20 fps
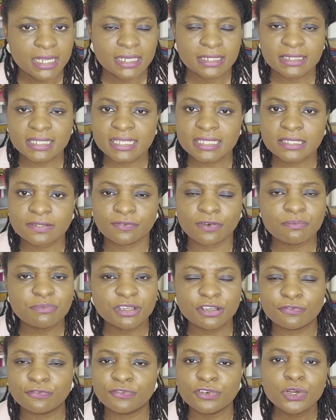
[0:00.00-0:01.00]
this for me
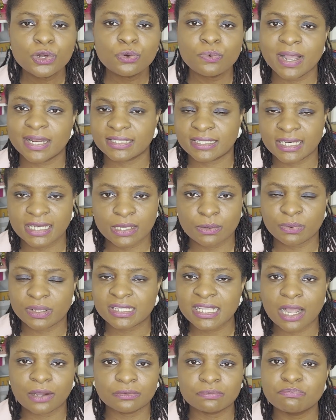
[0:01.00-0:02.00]
fluently
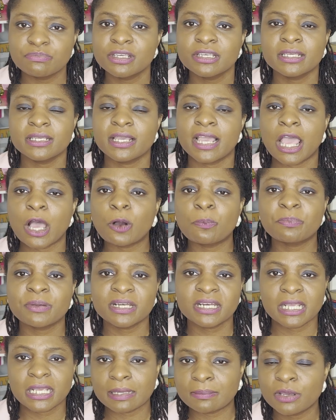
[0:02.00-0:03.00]
without me helping
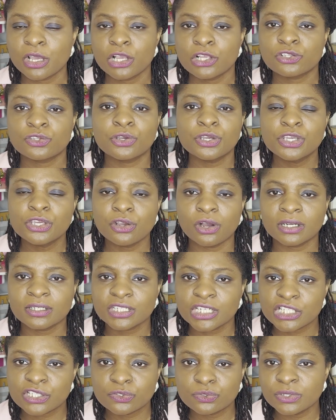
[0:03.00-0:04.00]
him. So he
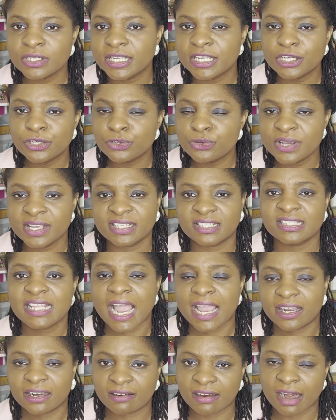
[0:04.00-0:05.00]
understood, he knew his
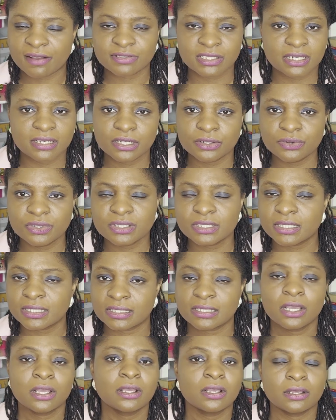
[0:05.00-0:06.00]
diagraphs, and he knew this.
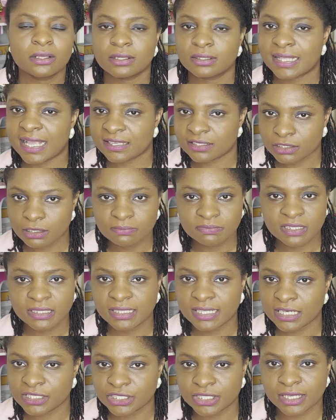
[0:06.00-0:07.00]
That's something
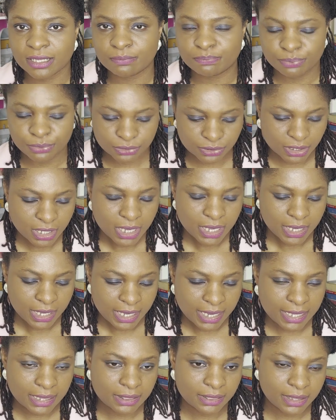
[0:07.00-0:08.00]
that she can put
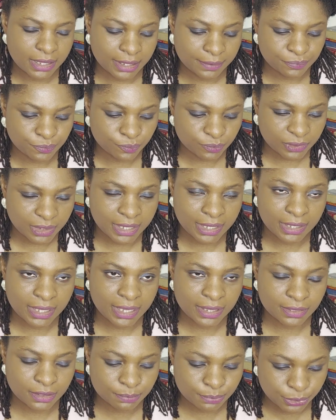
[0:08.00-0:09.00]
in
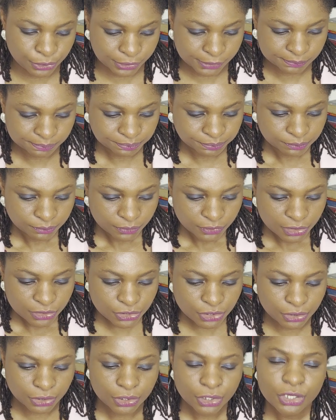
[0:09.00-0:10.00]
the book.
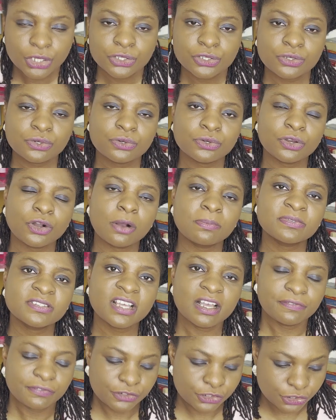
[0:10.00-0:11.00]
So you
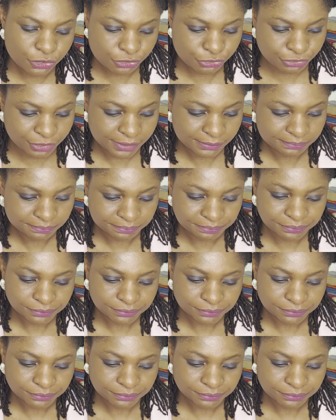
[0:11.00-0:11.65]
observe children.